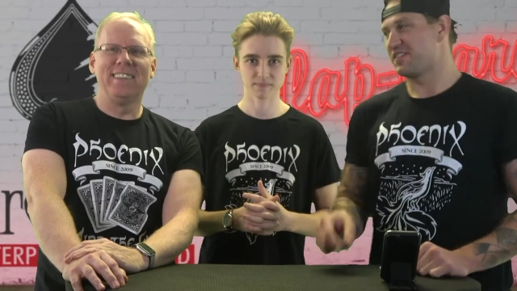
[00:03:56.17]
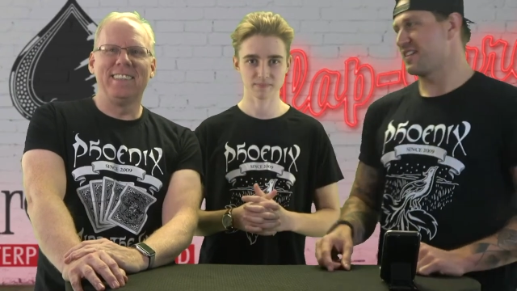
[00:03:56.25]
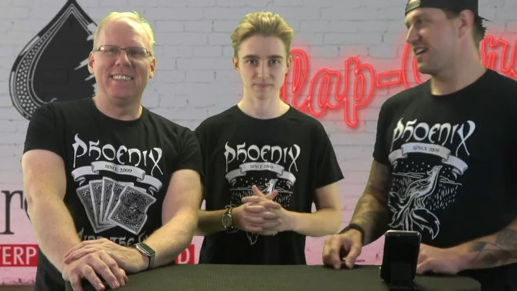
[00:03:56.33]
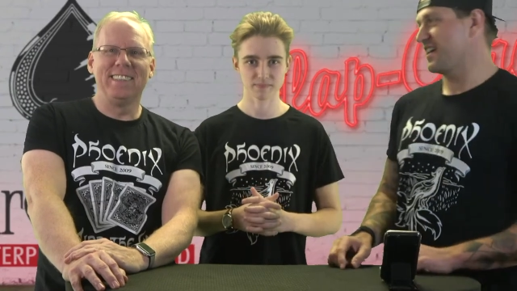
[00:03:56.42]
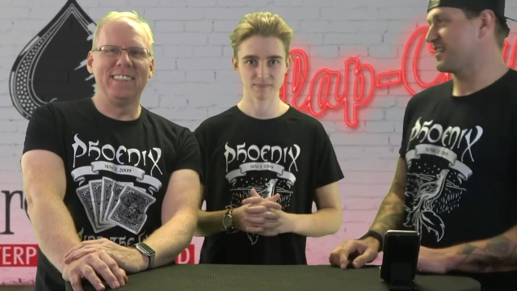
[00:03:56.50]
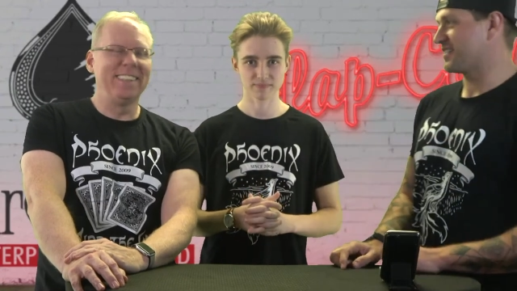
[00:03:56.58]

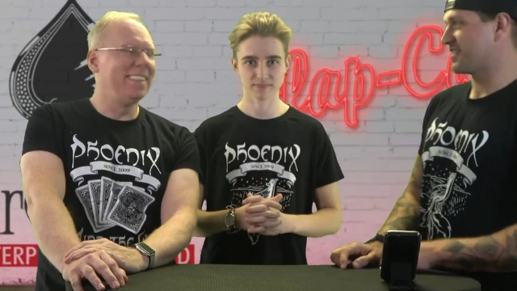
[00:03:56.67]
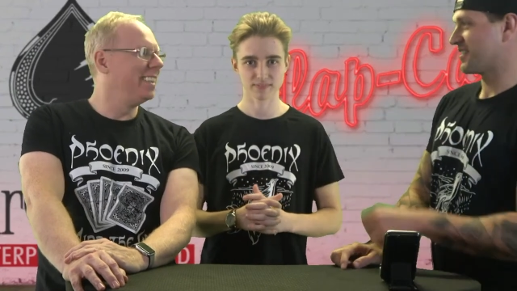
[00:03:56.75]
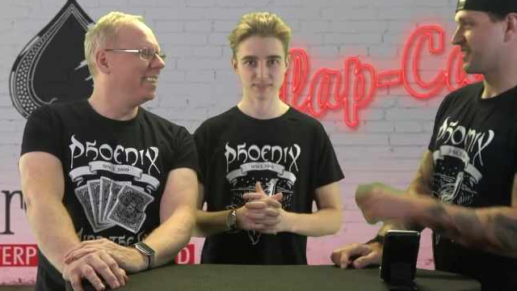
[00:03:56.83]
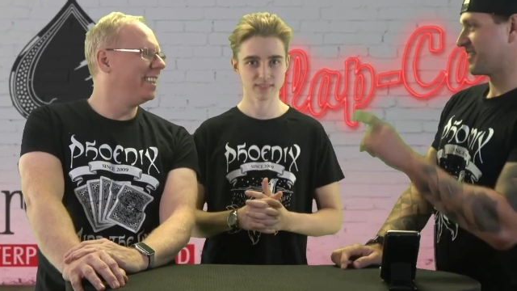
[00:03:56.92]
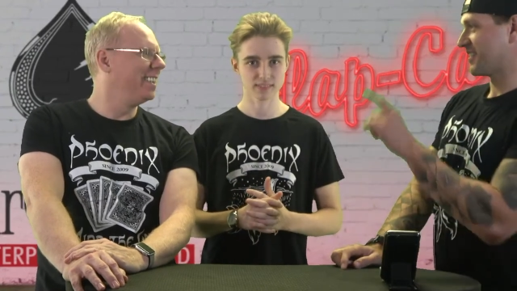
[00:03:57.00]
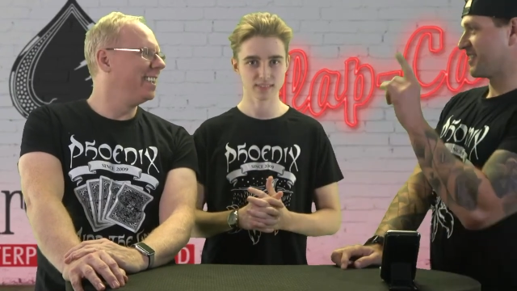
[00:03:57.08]

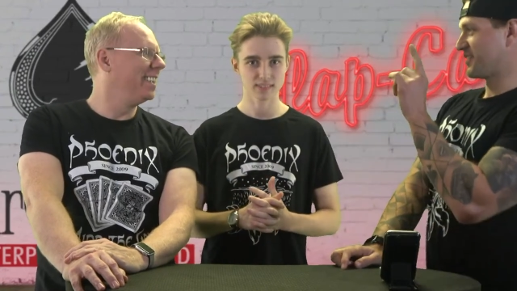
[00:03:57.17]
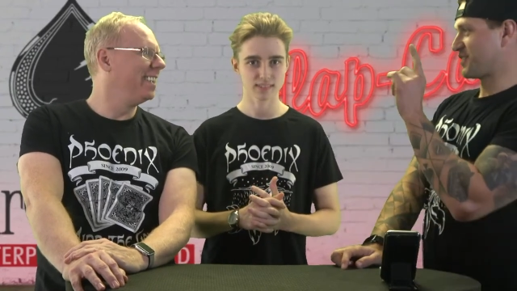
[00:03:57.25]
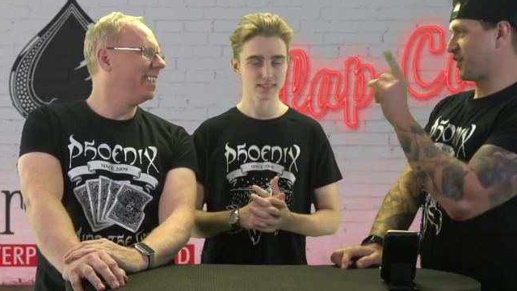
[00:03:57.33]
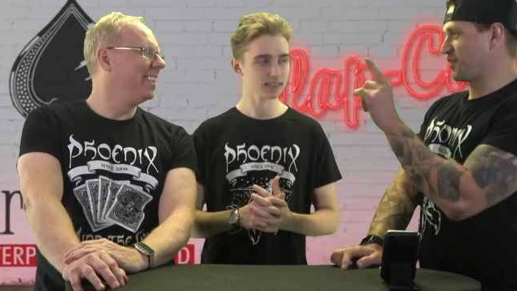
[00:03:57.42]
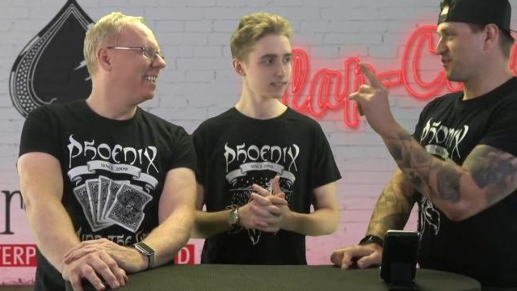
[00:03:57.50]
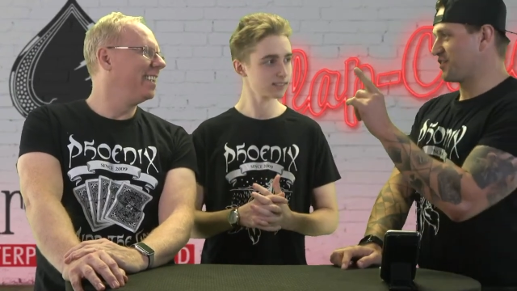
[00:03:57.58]
Speaker 1: start,
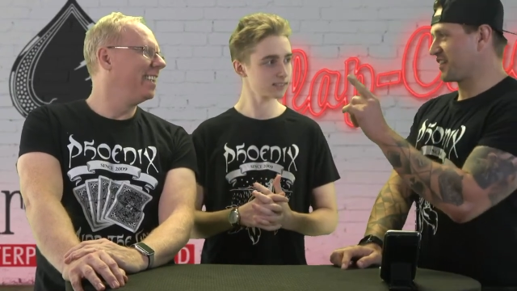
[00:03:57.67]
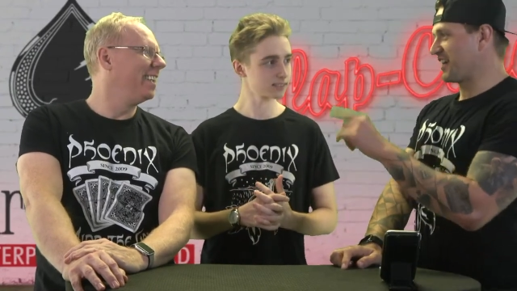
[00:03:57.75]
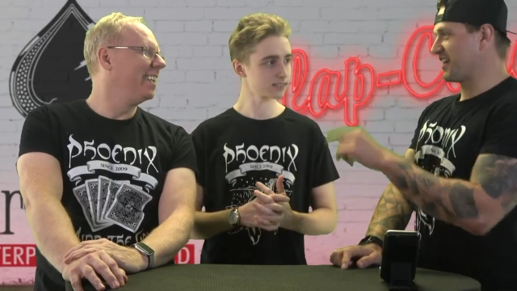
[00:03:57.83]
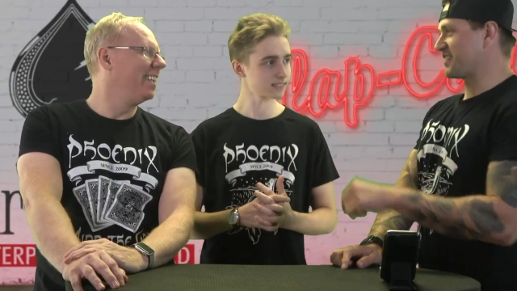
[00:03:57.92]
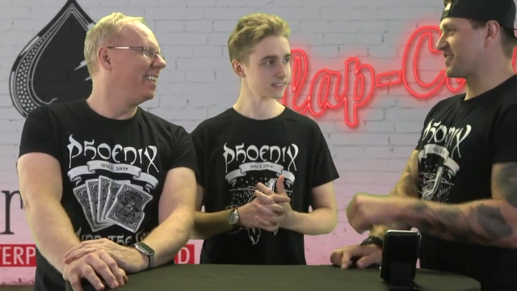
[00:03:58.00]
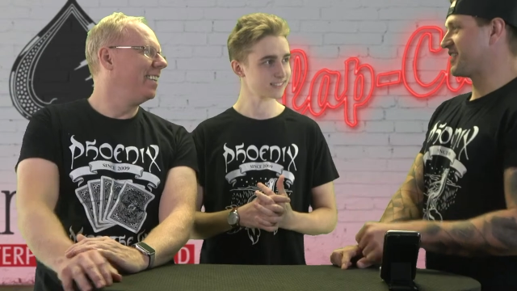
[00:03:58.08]
don't
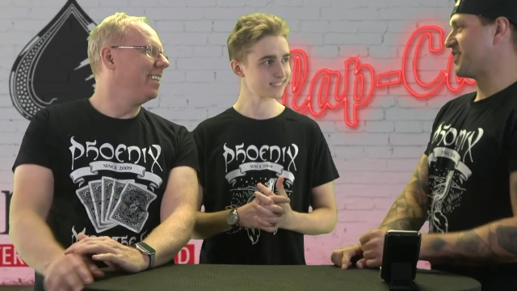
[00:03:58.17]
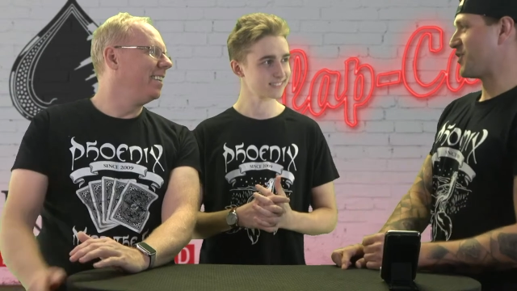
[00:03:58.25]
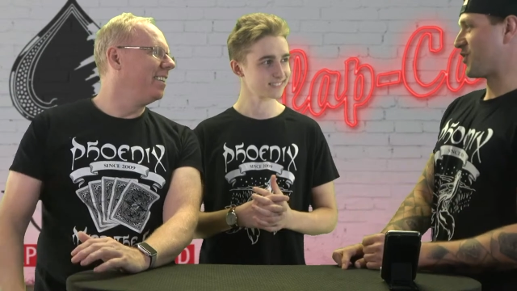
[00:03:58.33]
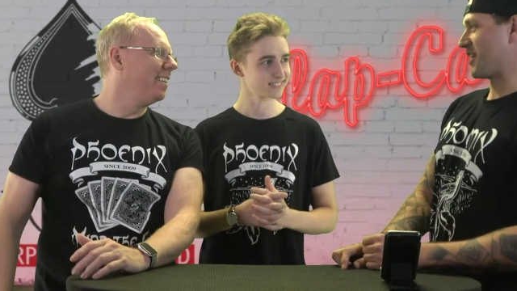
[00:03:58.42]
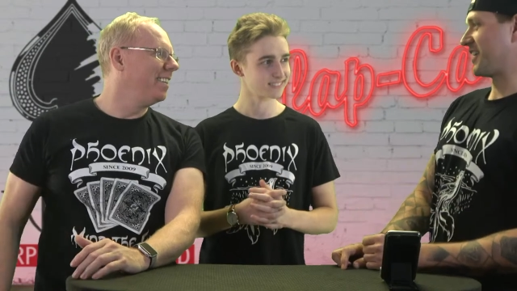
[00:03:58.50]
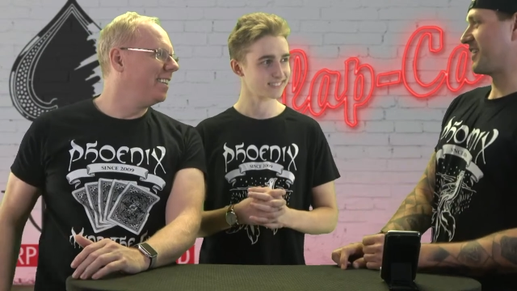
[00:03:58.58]
forget
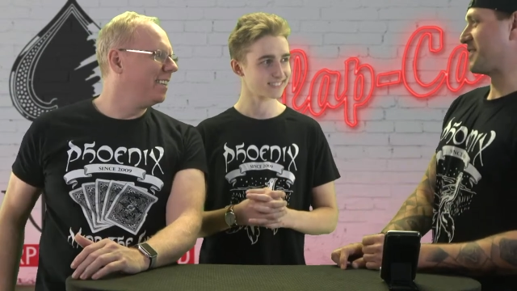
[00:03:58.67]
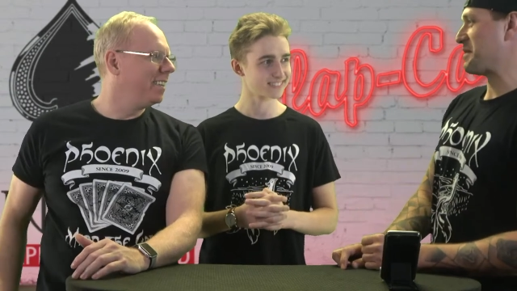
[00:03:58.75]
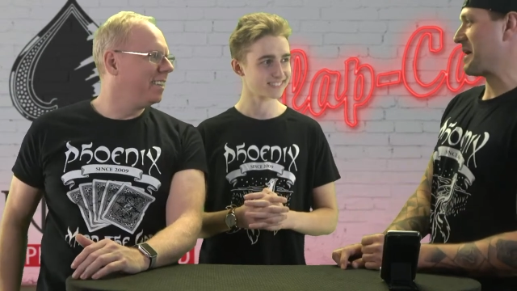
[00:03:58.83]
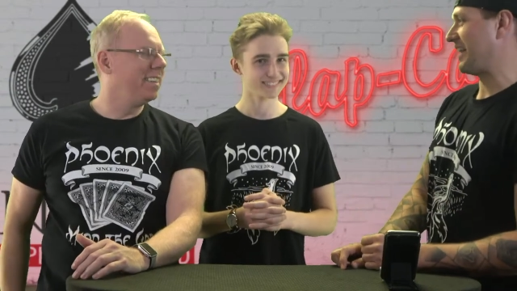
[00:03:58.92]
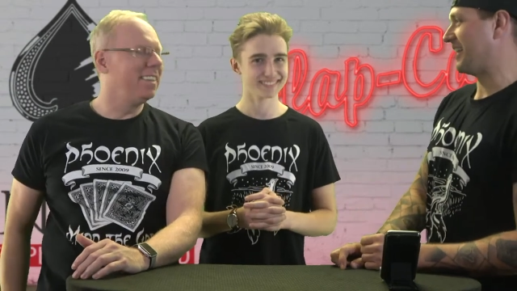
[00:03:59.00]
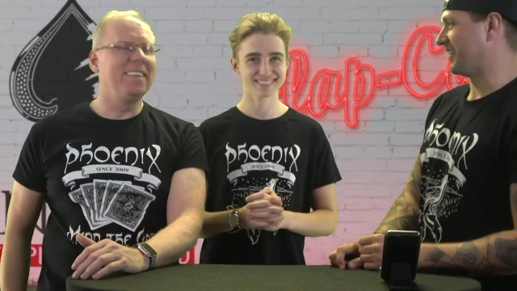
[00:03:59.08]
ring the
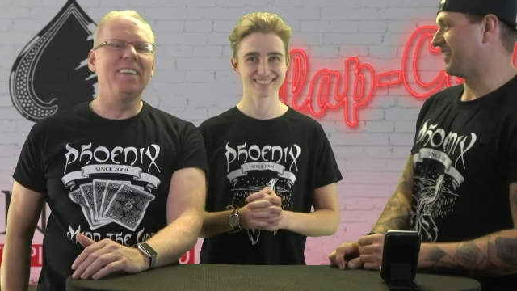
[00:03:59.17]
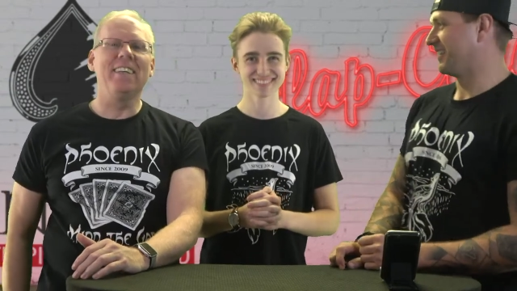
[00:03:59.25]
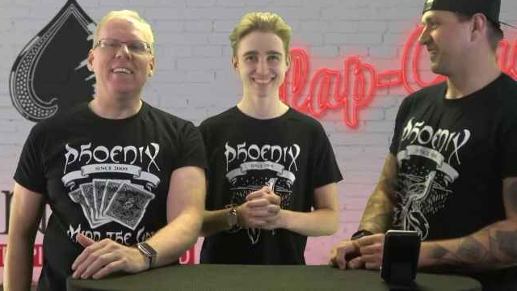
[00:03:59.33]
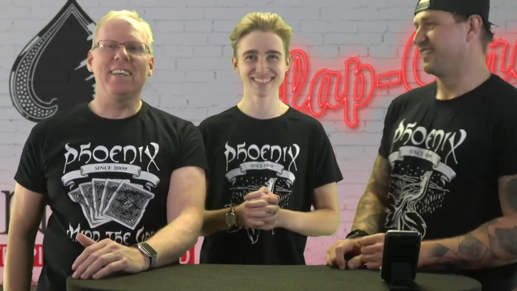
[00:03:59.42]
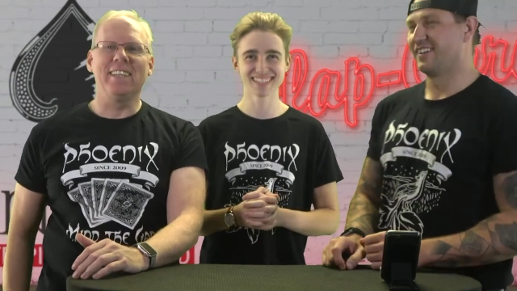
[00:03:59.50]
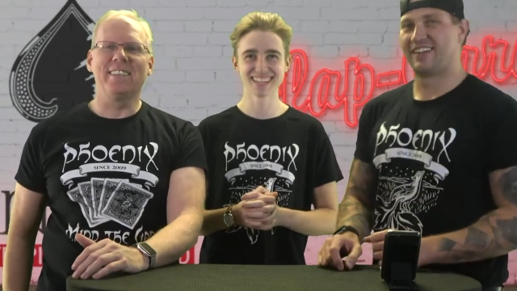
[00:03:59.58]
bell.
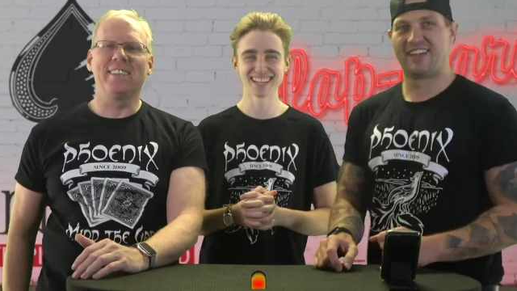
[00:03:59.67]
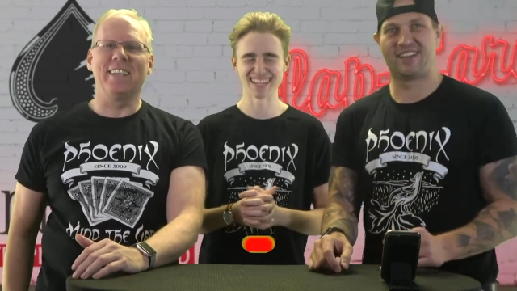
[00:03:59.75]
Yes.